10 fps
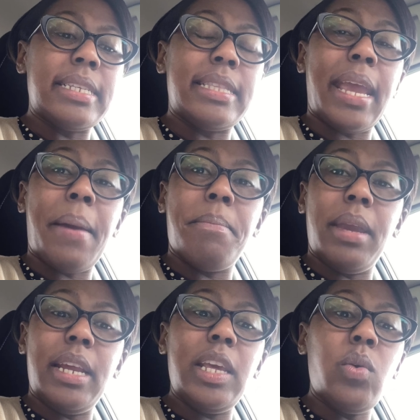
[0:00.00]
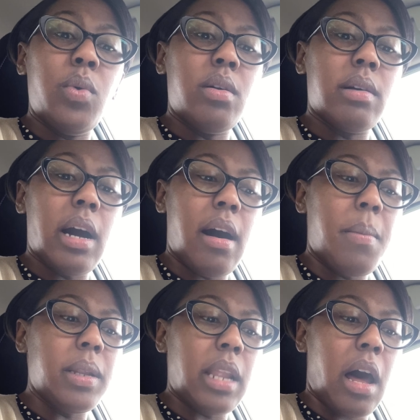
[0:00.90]
is that many will
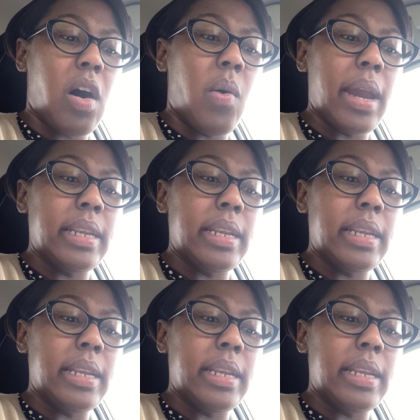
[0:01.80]
come along